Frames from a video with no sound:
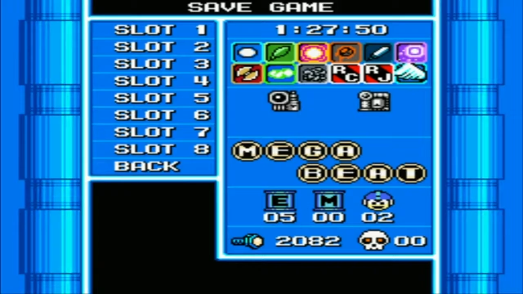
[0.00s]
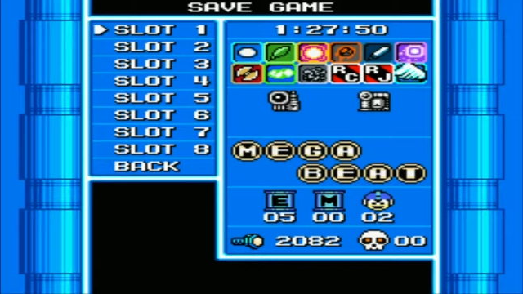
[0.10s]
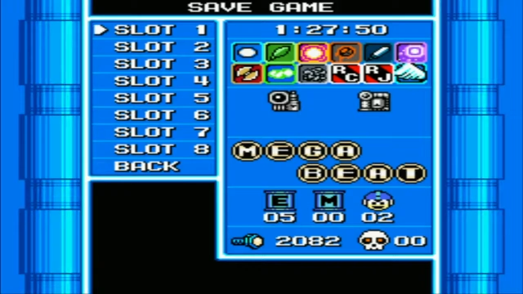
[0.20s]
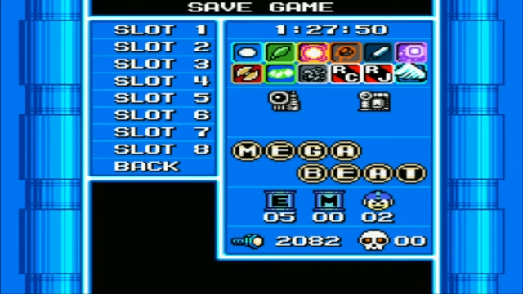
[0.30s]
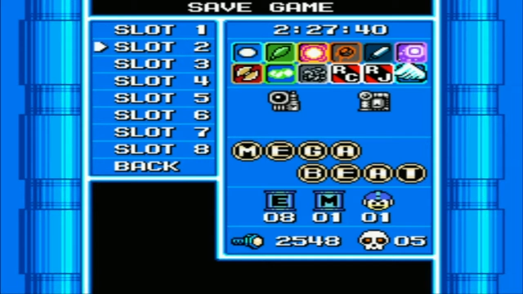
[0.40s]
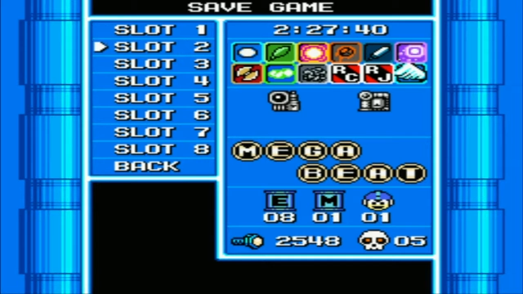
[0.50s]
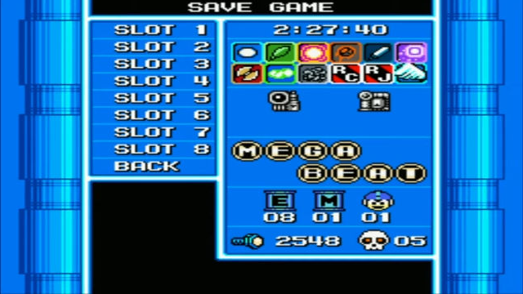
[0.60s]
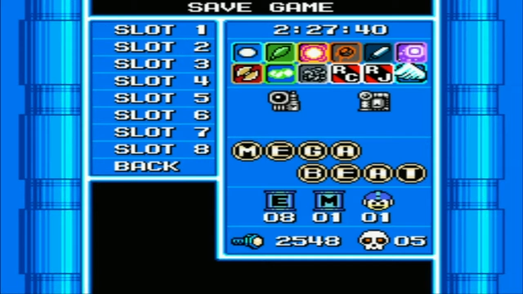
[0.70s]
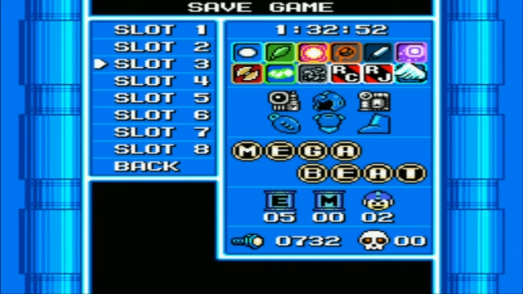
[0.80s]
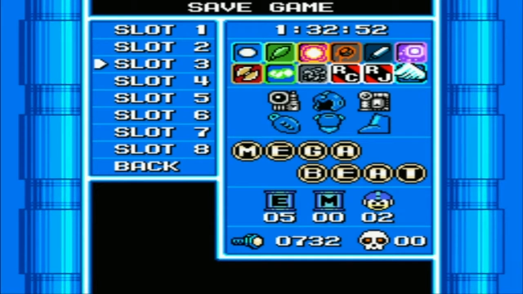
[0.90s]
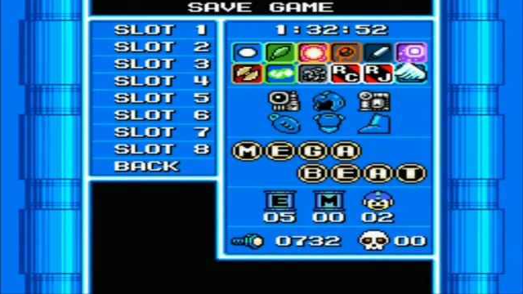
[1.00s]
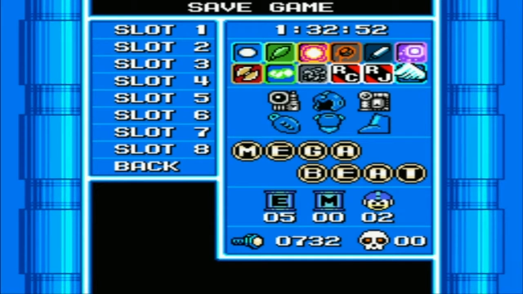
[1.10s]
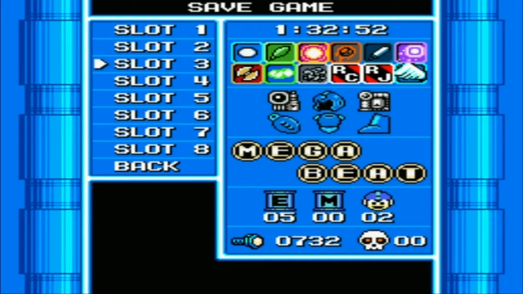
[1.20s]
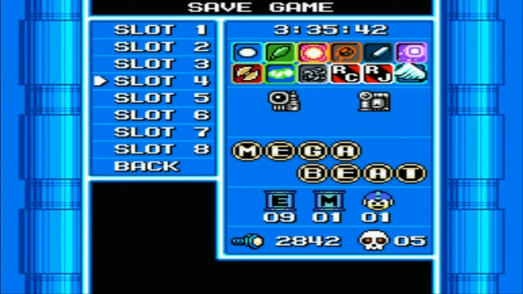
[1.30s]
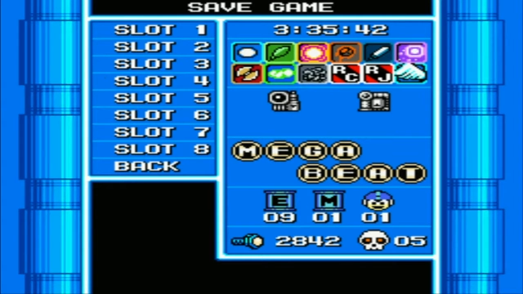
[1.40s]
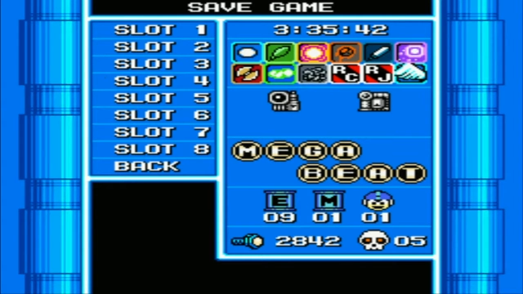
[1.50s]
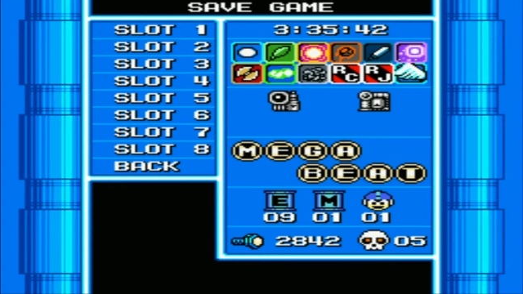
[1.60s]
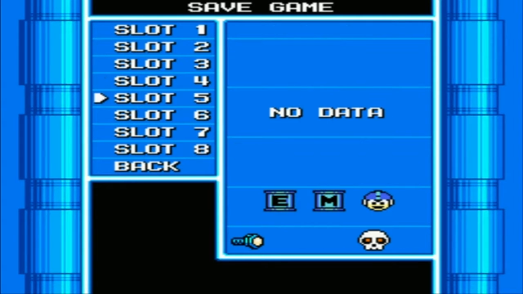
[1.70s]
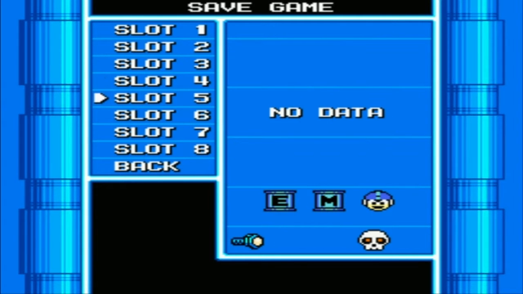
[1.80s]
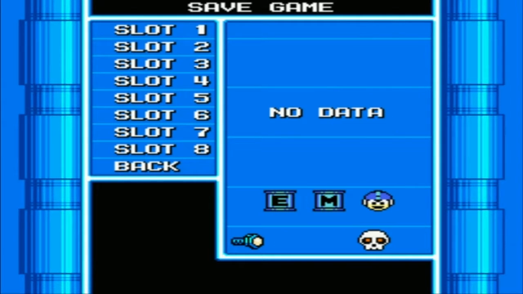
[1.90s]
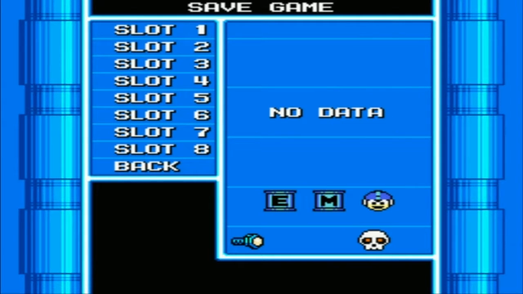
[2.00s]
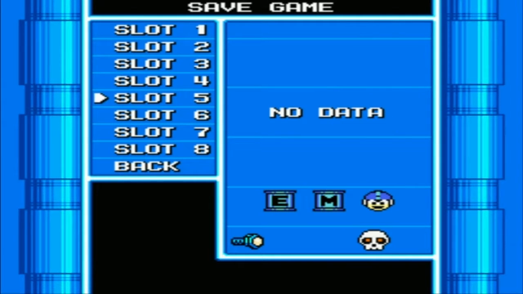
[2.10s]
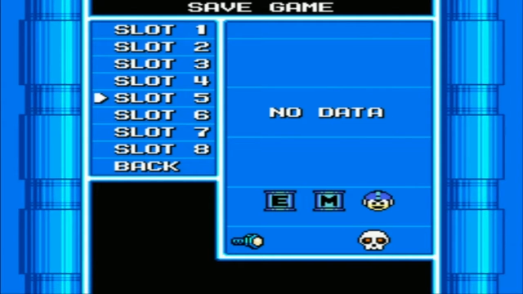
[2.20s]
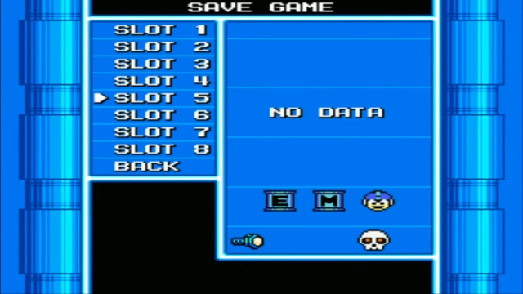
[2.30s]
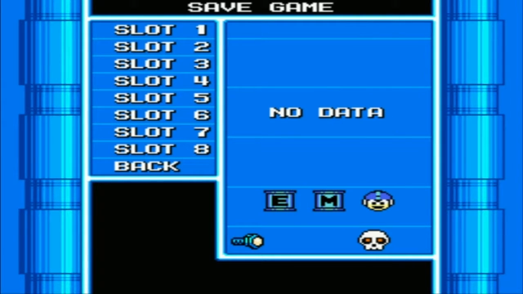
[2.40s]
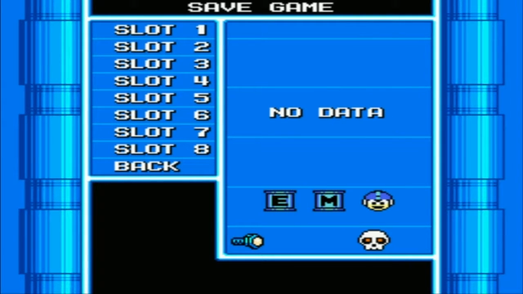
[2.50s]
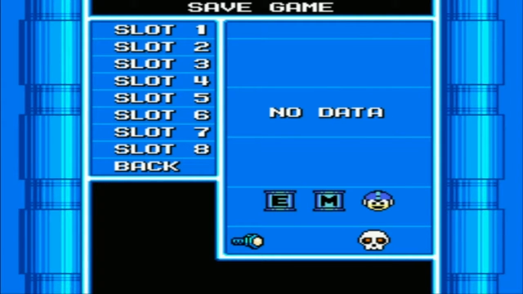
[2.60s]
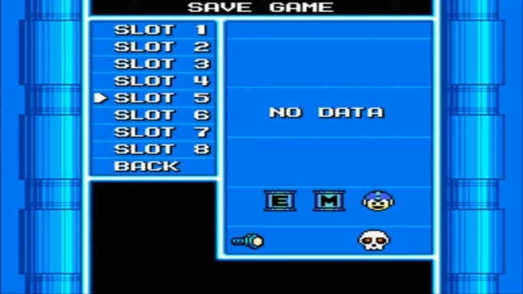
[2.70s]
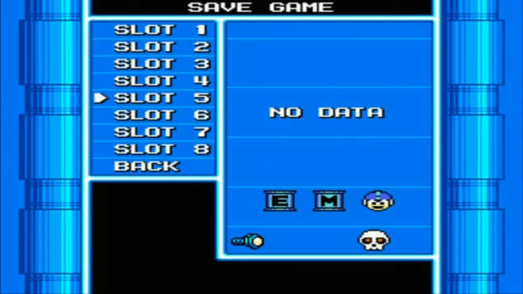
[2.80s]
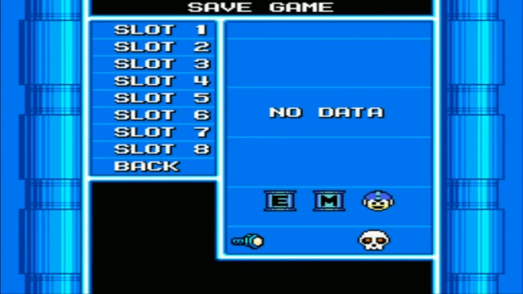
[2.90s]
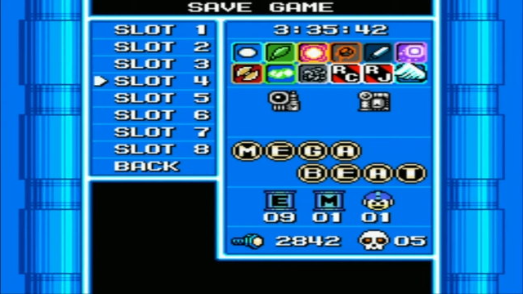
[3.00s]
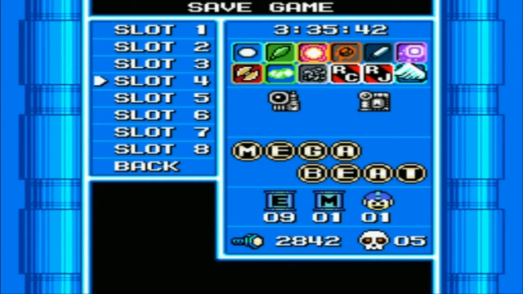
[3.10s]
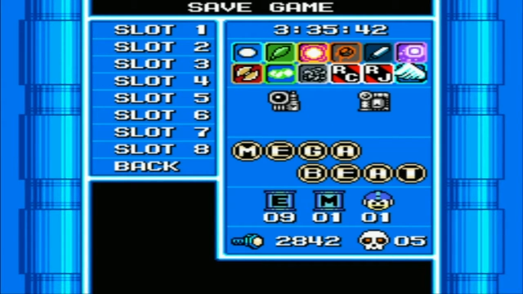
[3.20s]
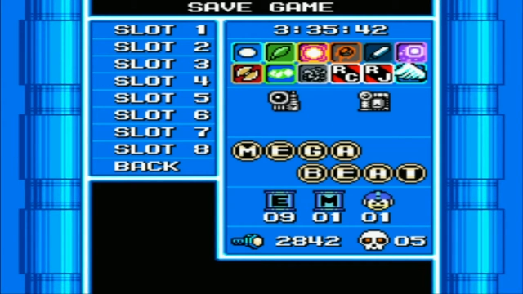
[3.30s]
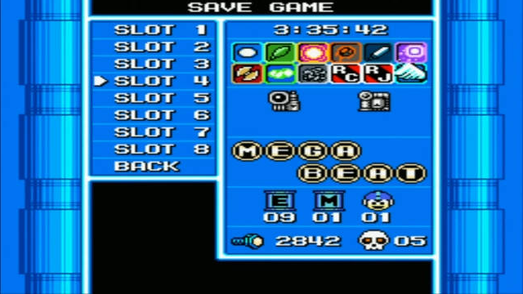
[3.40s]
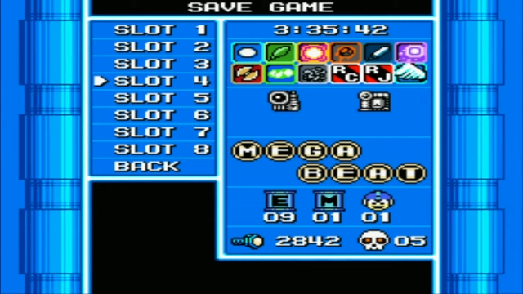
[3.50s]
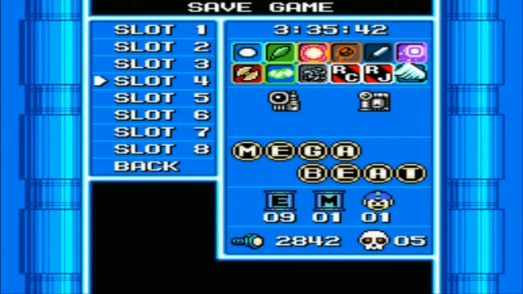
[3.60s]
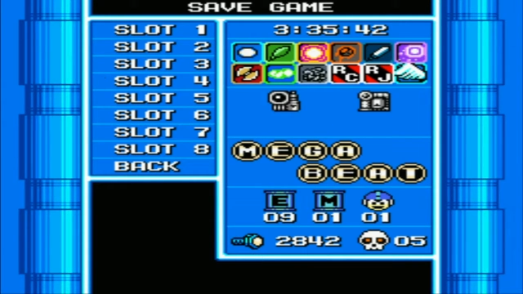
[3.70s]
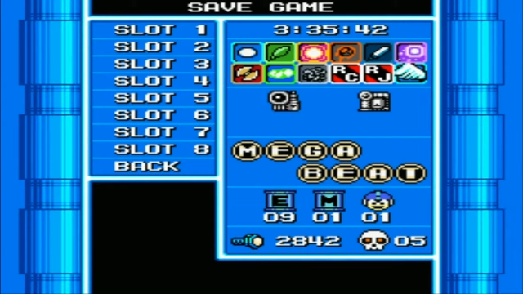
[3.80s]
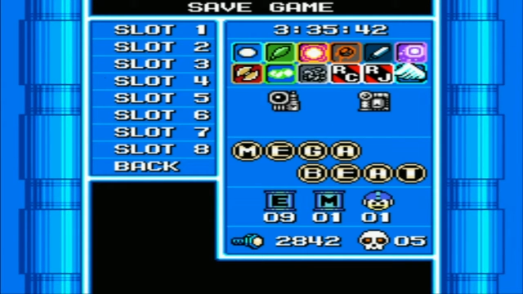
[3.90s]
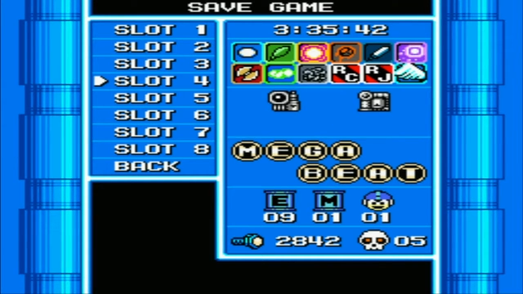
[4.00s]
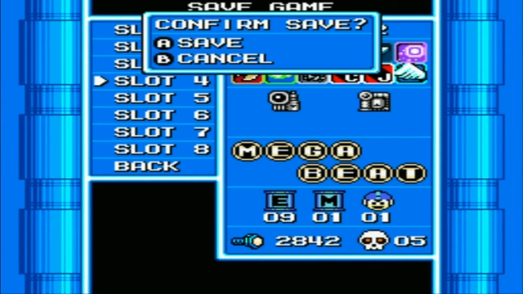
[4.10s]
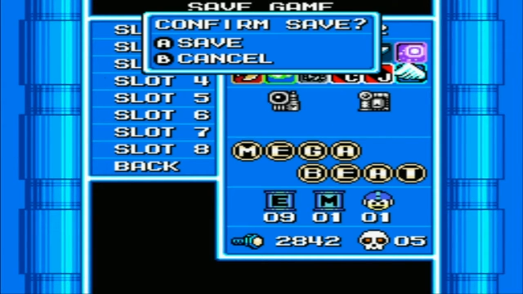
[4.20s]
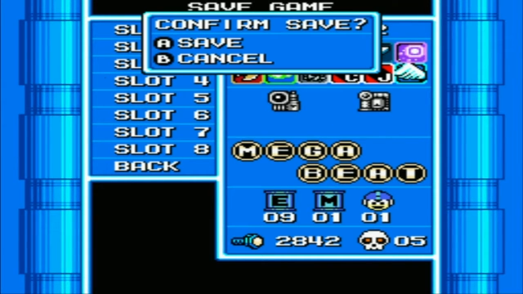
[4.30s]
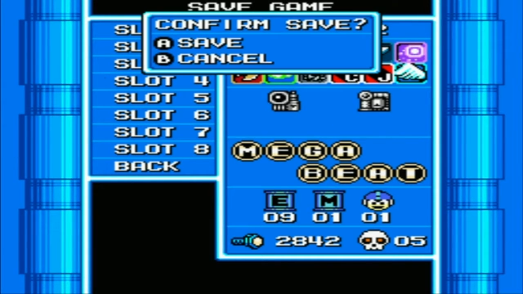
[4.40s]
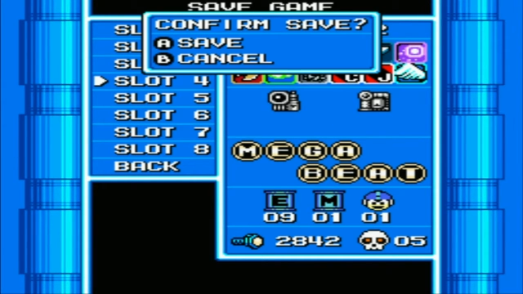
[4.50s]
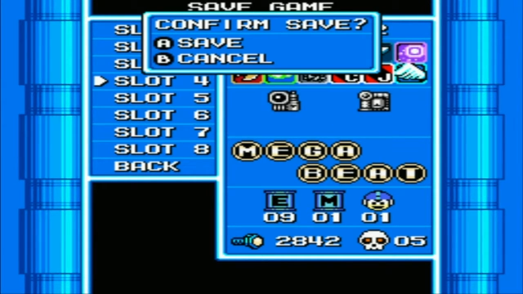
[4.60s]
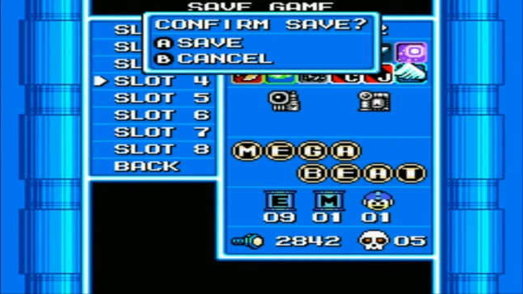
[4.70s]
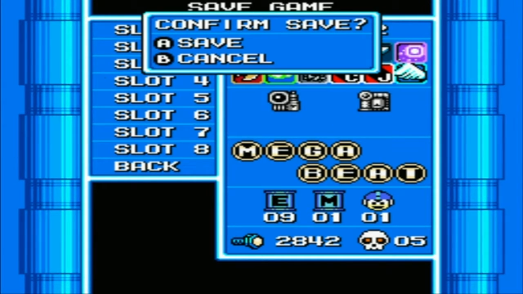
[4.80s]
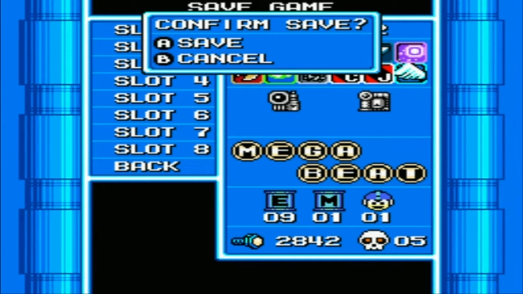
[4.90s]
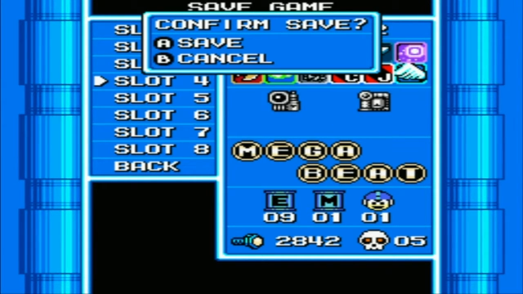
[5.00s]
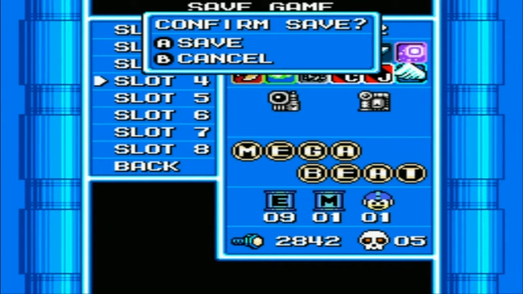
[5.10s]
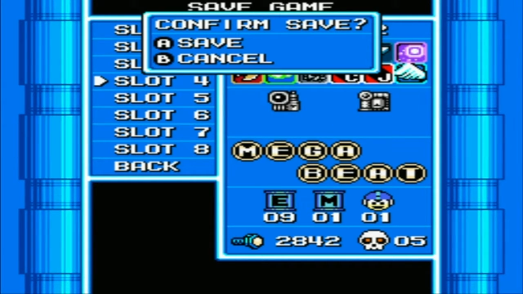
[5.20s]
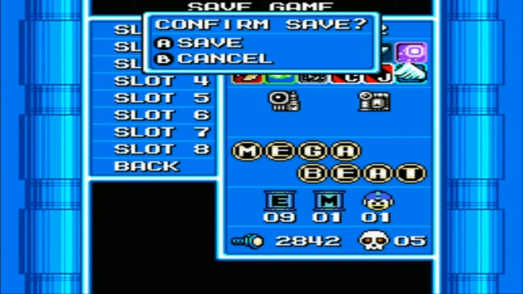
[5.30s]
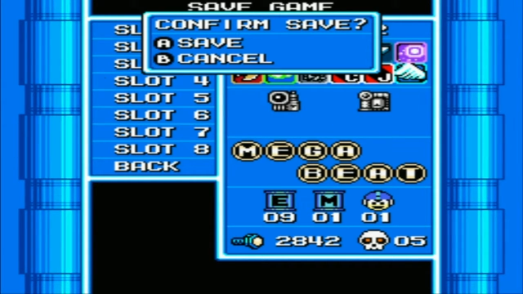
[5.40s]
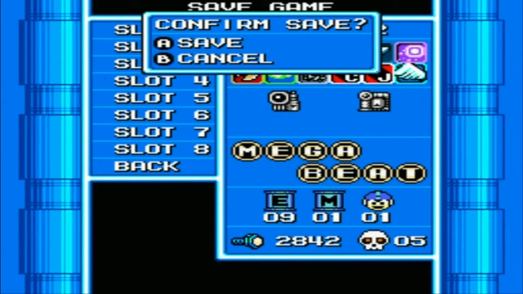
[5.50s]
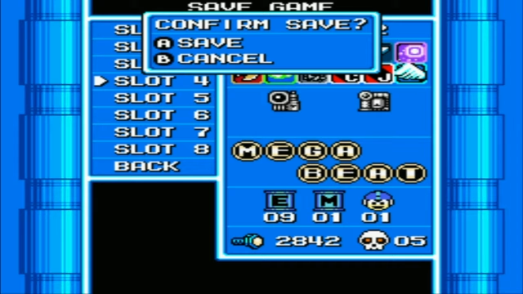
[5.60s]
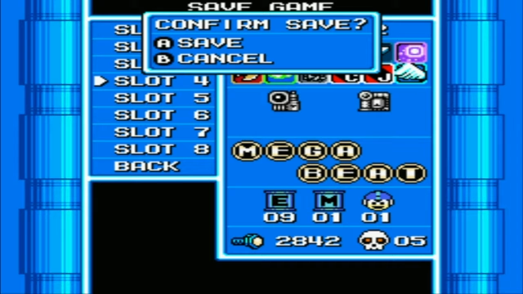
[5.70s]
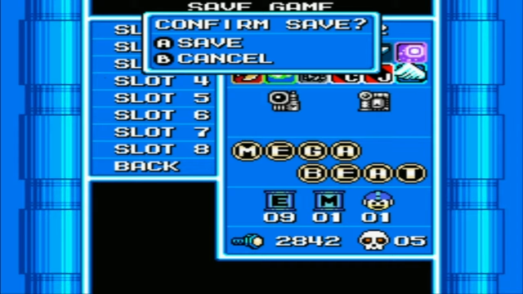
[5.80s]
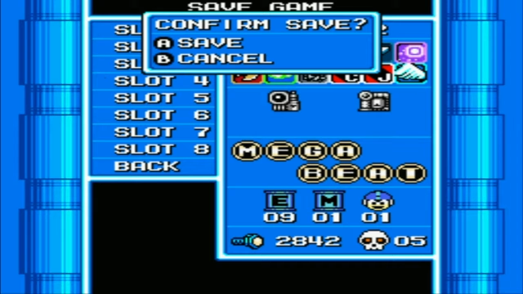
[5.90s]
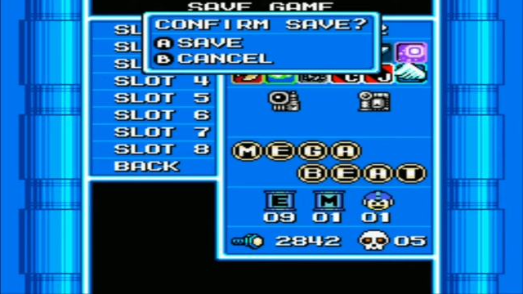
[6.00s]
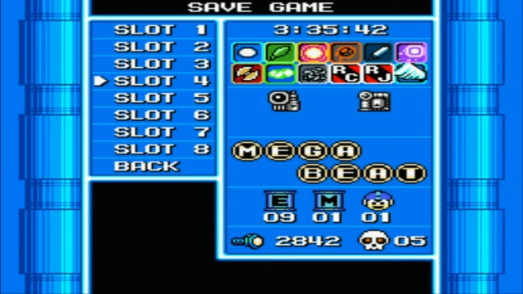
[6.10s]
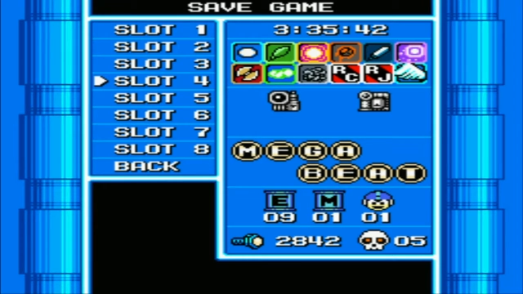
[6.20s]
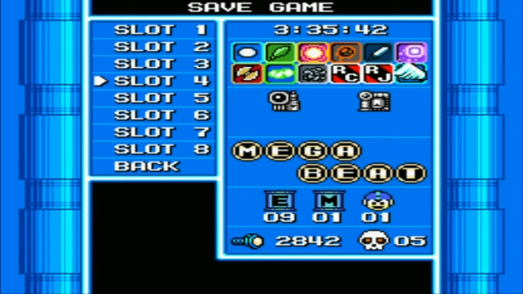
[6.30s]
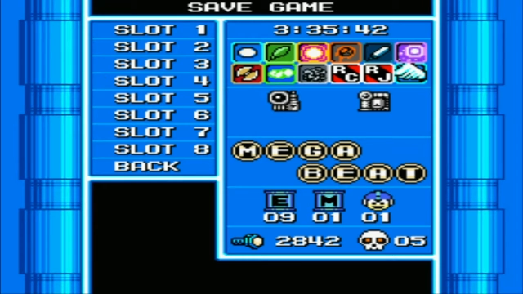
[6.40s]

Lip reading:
Nobody's mouth can be seen.